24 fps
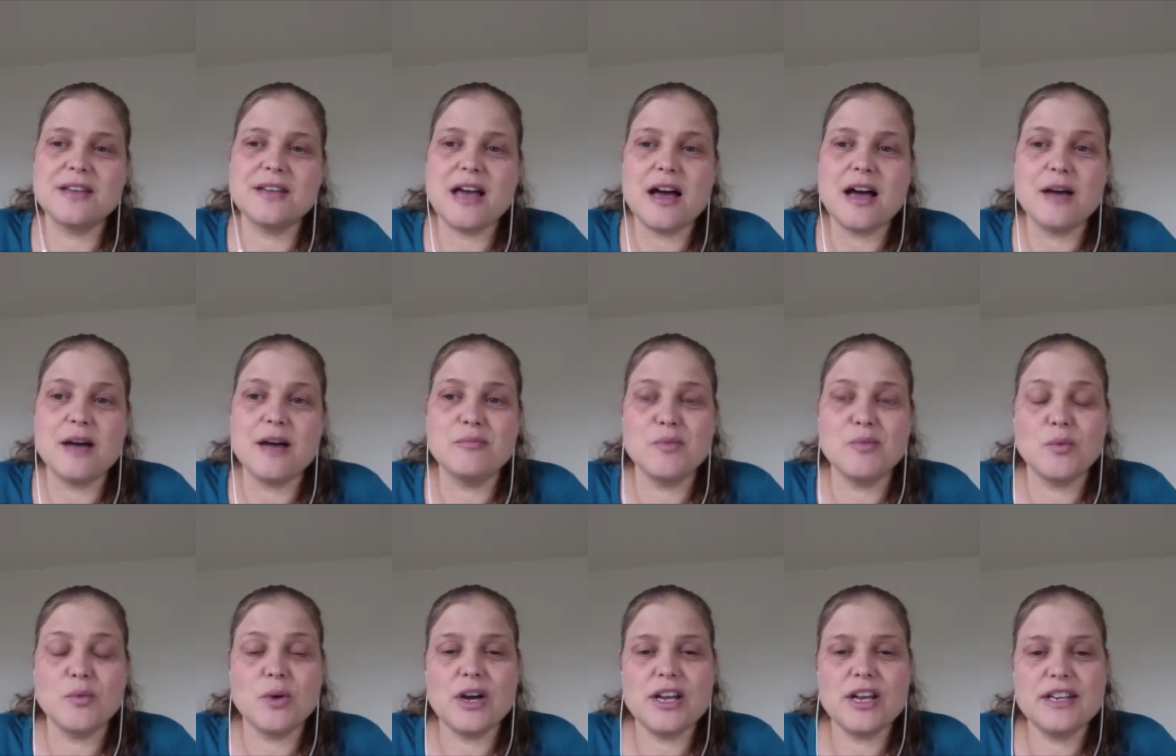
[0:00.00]
Um,
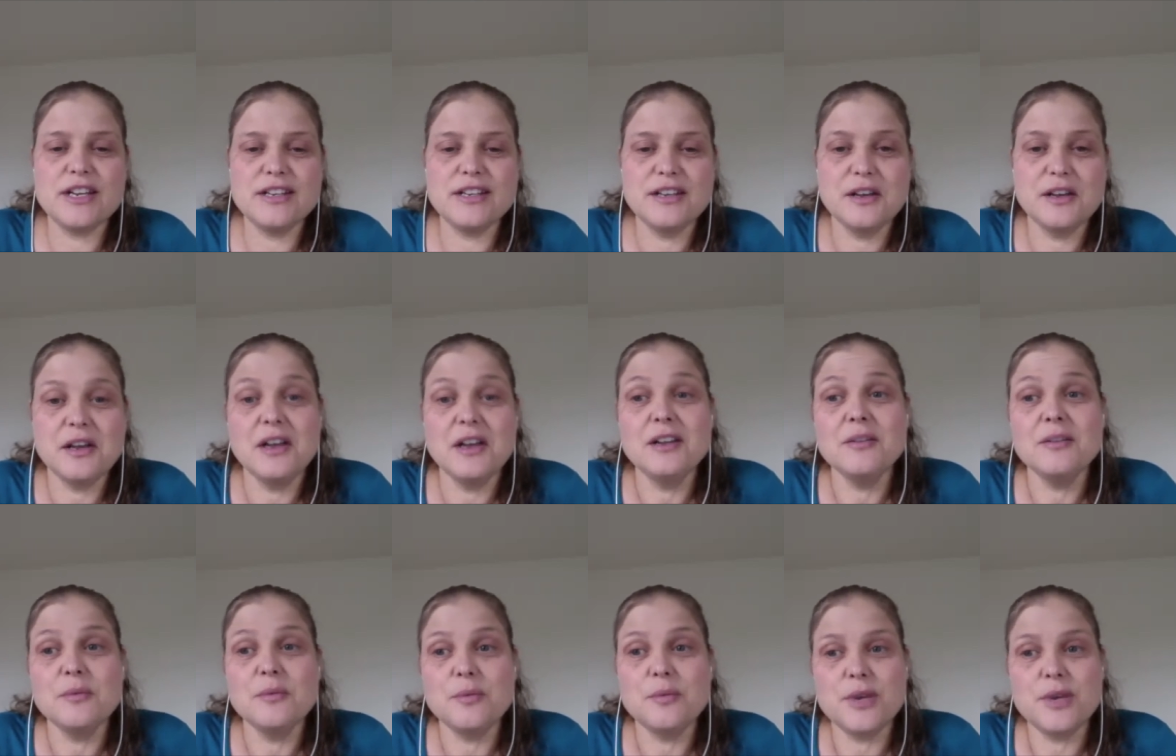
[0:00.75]
one,
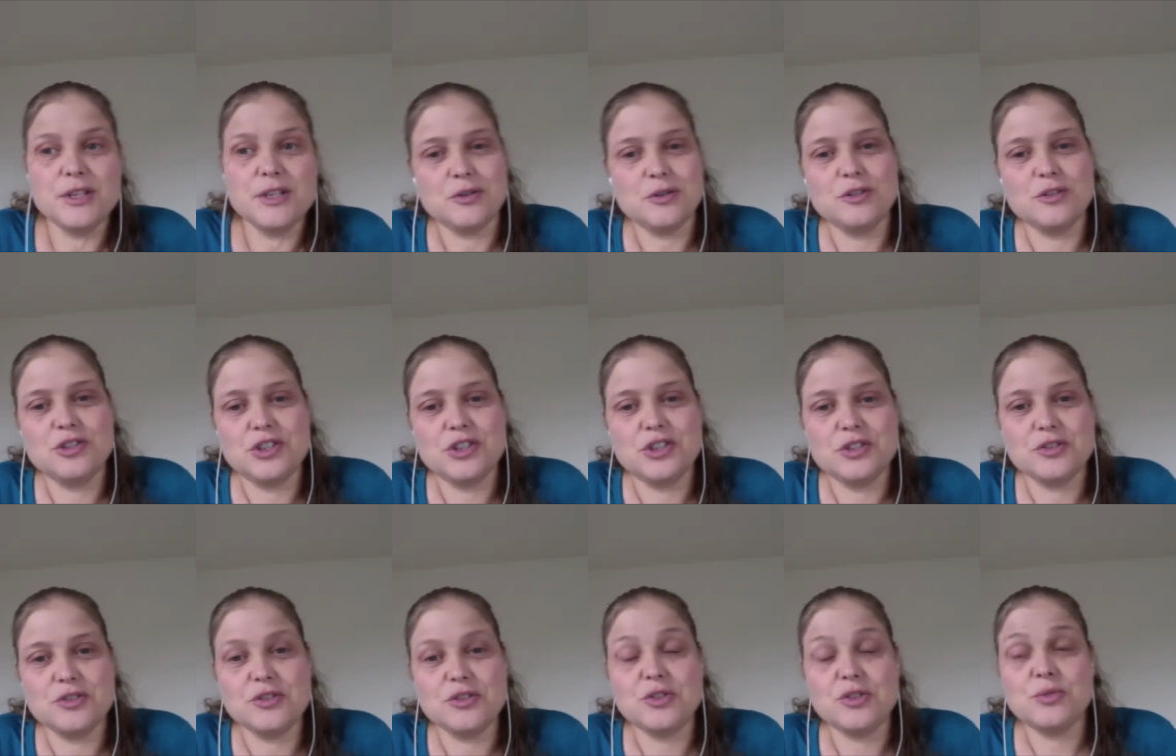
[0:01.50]
we surgeons
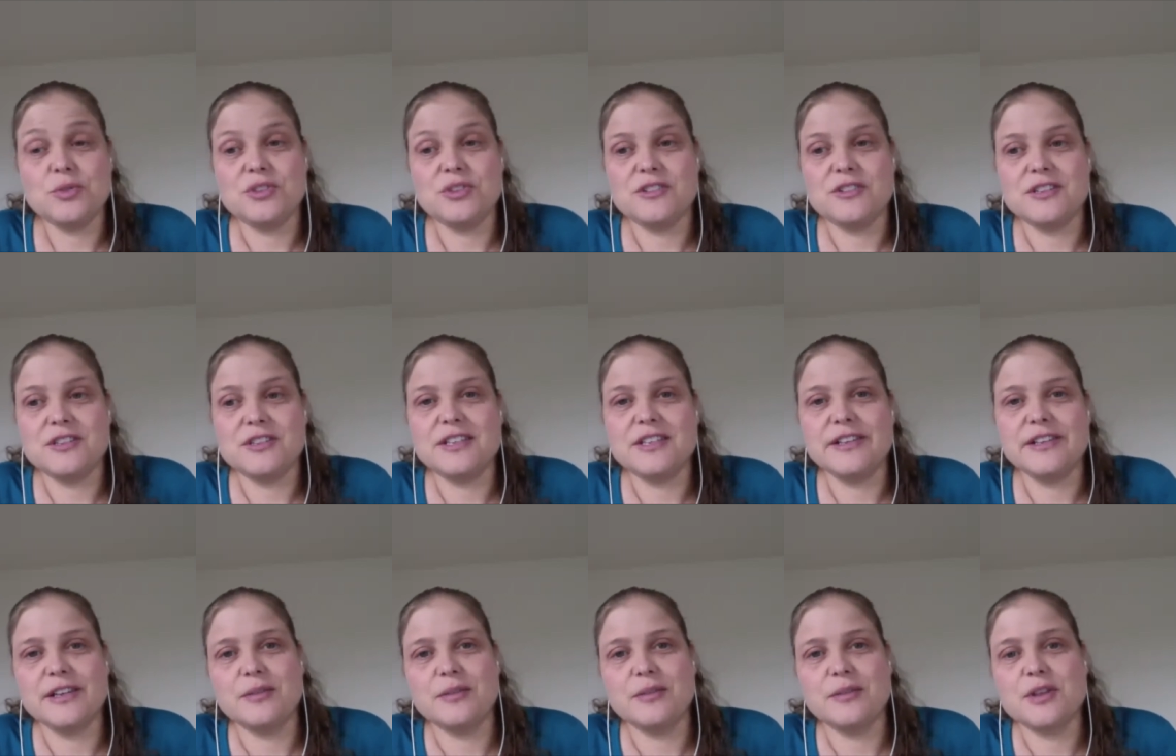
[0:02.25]
are used to
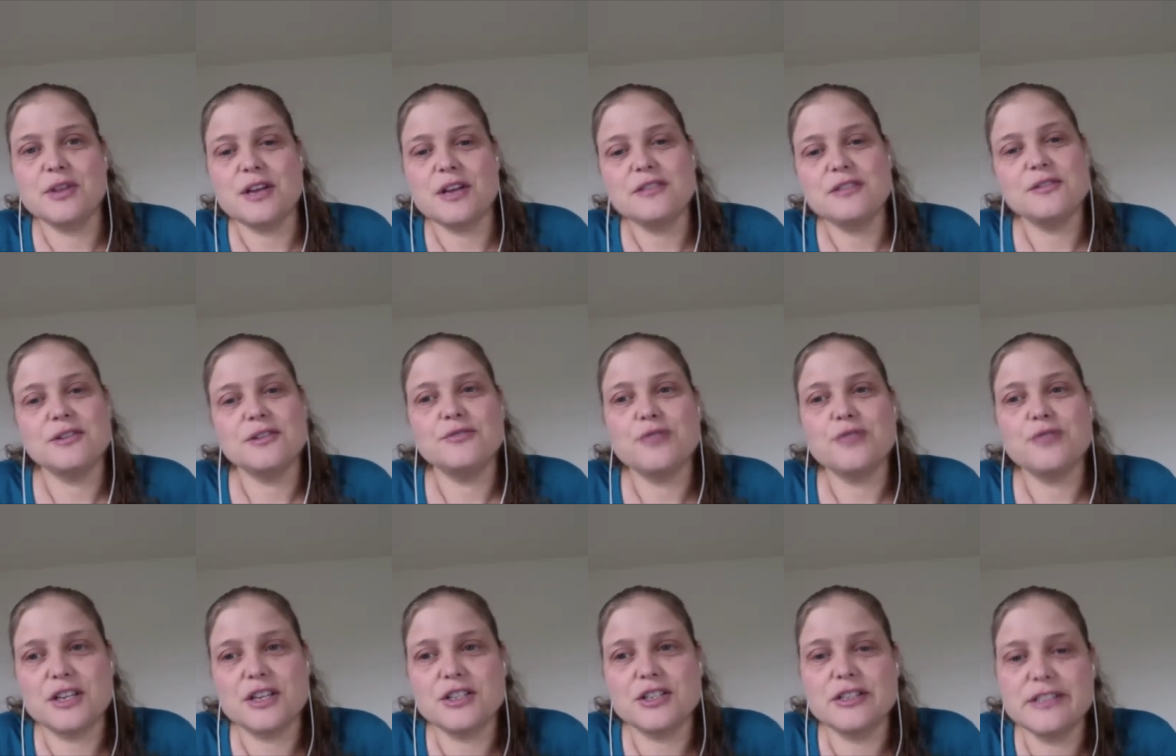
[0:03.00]
dealing with other
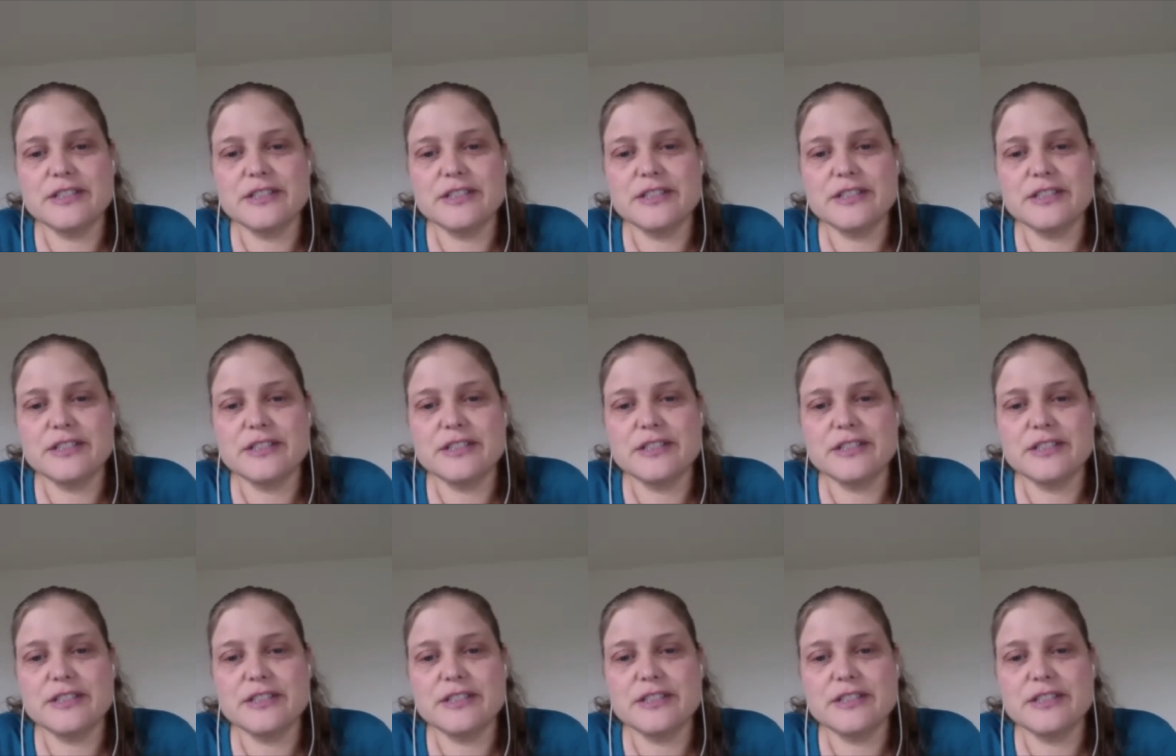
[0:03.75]
infectious